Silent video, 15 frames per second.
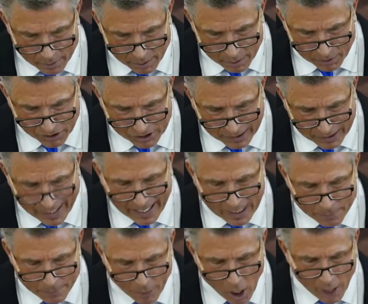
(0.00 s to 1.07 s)
the
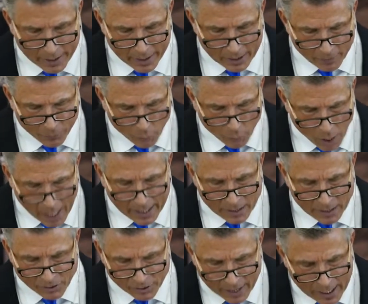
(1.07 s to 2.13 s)
slain body of
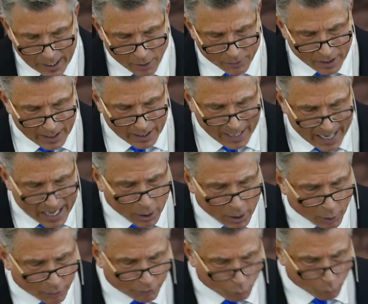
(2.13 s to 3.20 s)
Christ, there the
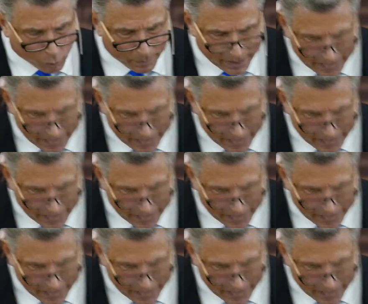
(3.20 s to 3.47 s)
eagles will be